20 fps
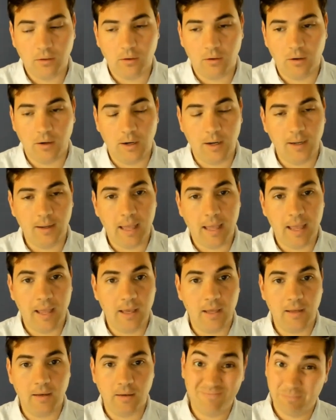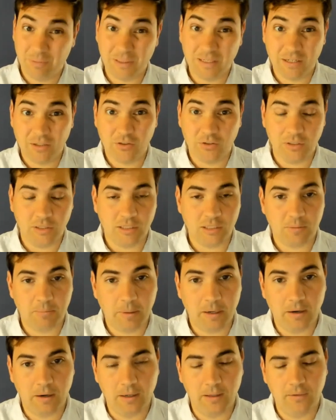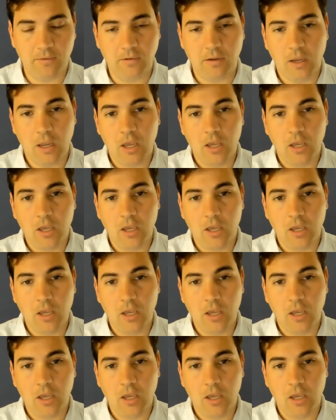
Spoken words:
All right. And potentially experience.